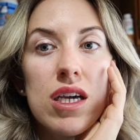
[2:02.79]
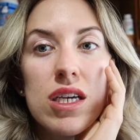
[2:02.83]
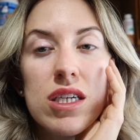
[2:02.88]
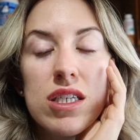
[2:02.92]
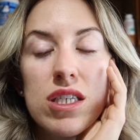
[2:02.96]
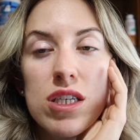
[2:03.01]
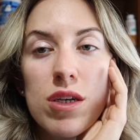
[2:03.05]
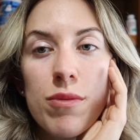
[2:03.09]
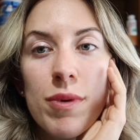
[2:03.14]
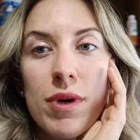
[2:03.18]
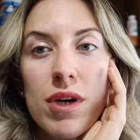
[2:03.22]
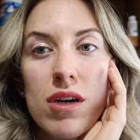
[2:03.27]
He's
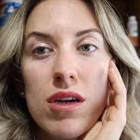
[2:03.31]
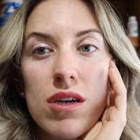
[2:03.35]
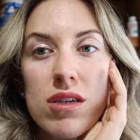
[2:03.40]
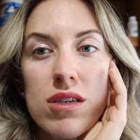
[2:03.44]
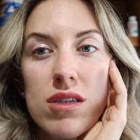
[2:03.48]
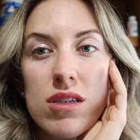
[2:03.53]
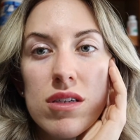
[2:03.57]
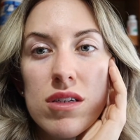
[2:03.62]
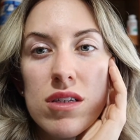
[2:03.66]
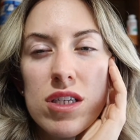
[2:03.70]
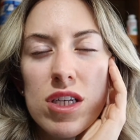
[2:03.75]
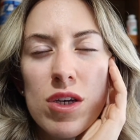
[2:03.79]
super,
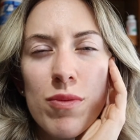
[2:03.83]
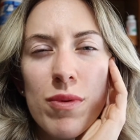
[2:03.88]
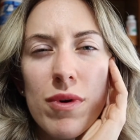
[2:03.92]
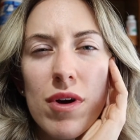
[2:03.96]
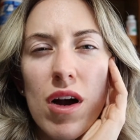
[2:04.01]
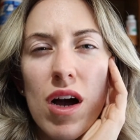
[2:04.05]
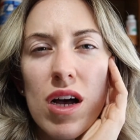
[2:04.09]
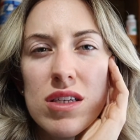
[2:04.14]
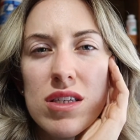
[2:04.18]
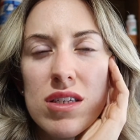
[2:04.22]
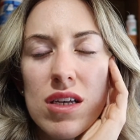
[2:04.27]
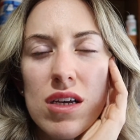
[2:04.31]
super
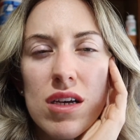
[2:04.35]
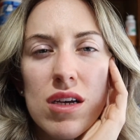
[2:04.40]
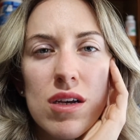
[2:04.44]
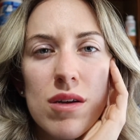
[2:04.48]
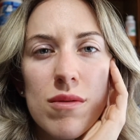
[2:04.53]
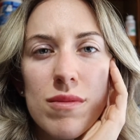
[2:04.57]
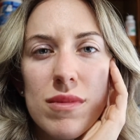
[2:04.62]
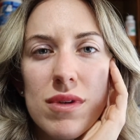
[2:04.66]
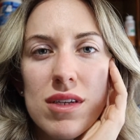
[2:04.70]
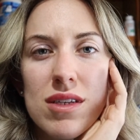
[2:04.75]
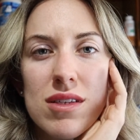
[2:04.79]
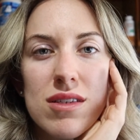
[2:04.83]

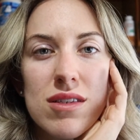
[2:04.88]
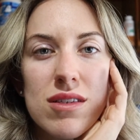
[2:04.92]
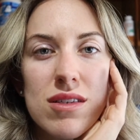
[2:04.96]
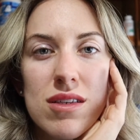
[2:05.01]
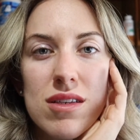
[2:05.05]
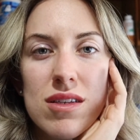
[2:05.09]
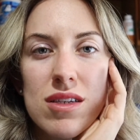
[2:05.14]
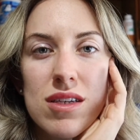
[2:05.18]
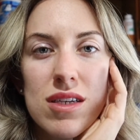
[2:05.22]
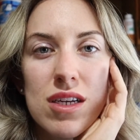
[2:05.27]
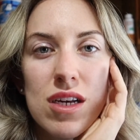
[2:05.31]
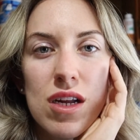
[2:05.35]
awesome. He's,
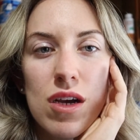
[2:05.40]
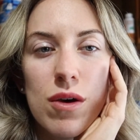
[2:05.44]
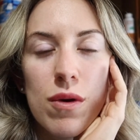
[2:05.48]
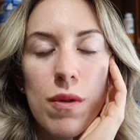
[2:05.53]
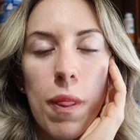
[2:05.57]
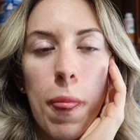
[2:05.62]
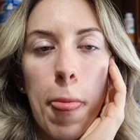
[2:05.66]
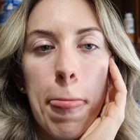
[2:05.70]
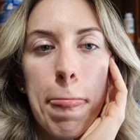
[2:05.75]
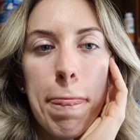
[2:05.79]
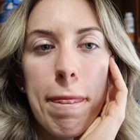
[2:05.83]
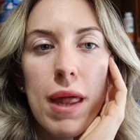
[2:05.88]
you
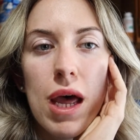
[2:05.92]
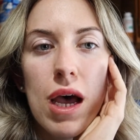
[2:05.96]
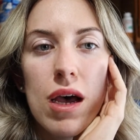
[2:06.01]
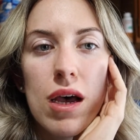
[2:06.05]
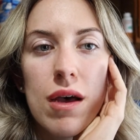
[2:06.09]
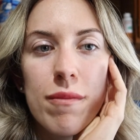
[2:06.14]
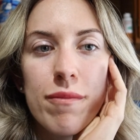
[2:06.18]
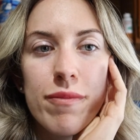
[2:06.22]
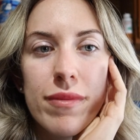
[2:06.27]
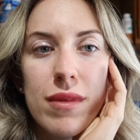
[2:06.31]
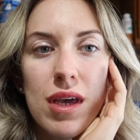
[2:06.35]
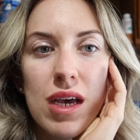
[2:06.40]
know,
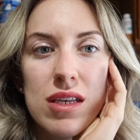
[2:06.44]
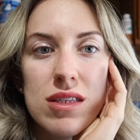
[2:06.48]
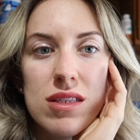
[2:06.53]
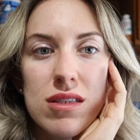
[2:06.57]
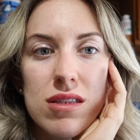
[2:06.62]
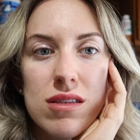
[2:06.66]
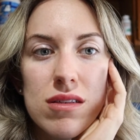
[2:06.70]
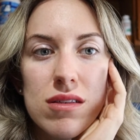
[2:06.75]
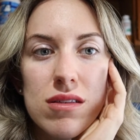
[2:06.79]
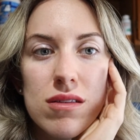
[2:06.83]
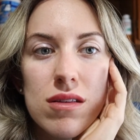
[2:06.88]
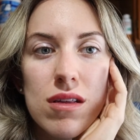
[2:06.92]
um, has
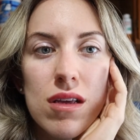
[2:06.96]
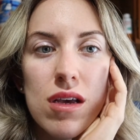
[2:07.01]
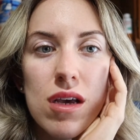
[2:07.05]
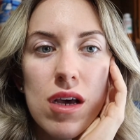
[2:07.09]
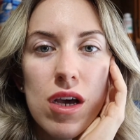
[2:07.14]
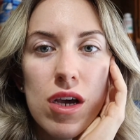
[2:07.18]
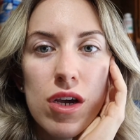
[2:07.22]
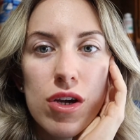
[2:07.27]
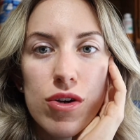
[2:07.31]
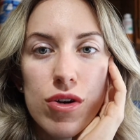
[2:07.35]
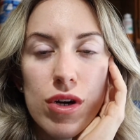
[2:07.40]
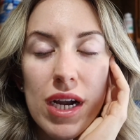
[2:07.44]

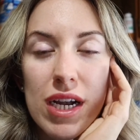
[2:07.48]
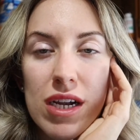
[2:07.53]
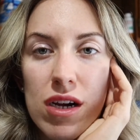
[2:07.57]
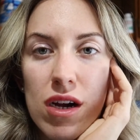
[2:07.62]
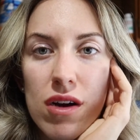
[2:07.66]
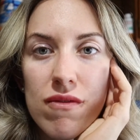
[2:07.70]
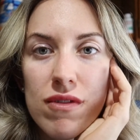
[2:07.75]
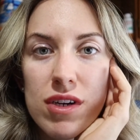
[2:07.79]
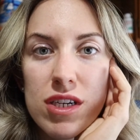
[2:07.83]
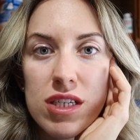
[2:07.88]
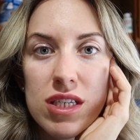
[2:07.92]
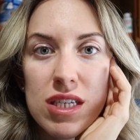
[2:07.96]
great
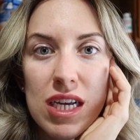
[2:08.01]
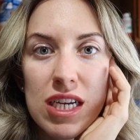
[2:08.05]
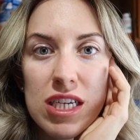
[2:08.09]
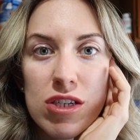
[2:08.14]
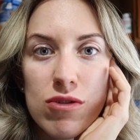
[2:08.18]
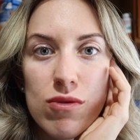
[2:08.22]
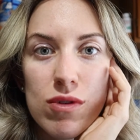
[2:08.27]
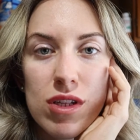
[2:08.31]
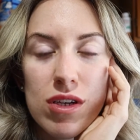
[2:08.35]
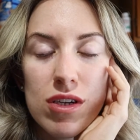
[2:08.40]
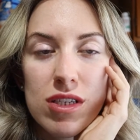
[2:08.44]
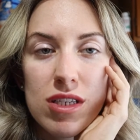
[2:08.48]
conversation with you.